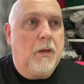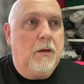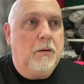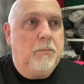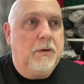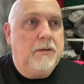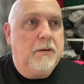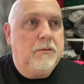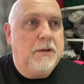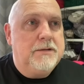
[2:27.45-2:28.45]

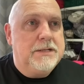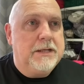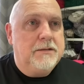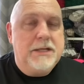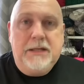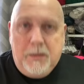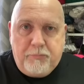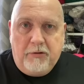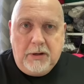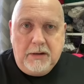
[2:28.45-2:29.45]
they did it
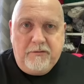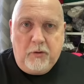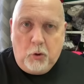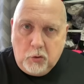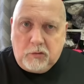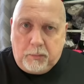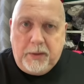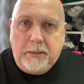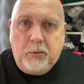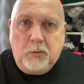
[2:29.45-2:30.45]
deliberately for us
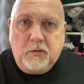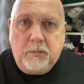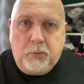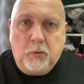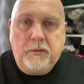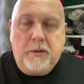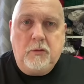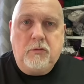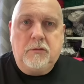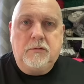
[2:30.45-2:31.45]
people to put
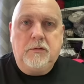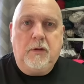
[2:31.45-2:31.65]
those